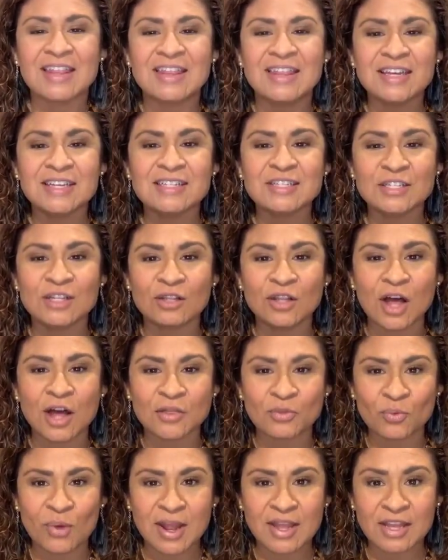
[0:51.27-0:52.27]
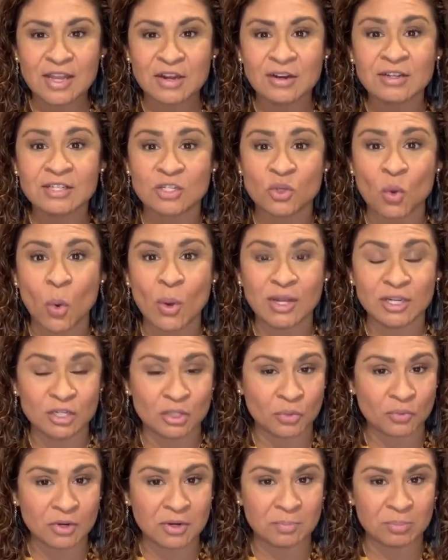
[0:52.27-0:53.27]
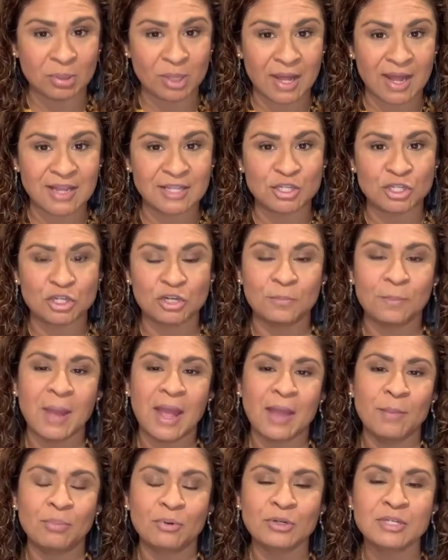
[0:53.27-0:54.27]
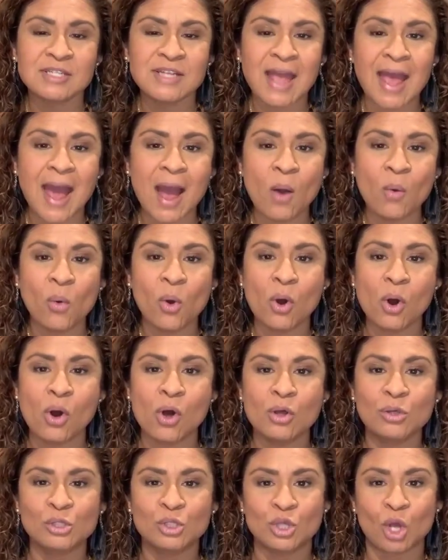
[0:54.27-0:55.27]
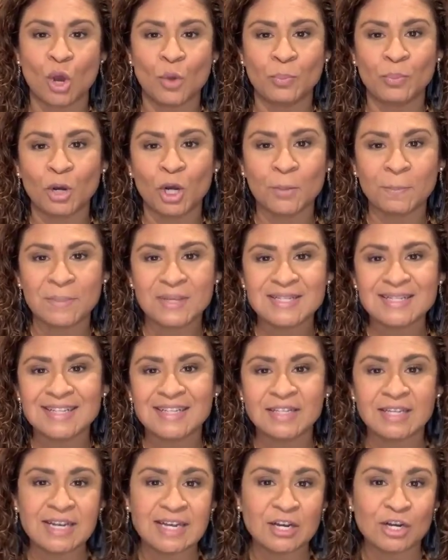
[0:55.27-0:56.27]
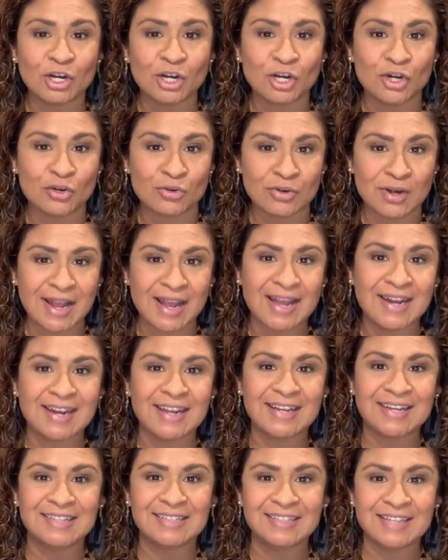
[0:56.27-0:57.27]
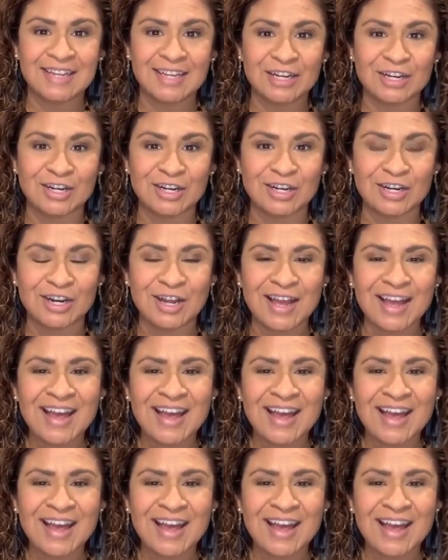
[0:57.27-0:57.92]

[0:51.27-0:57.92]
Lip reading: This cloth right here is going to replace your paper towels, all-purpose cleaner, granite cleaner.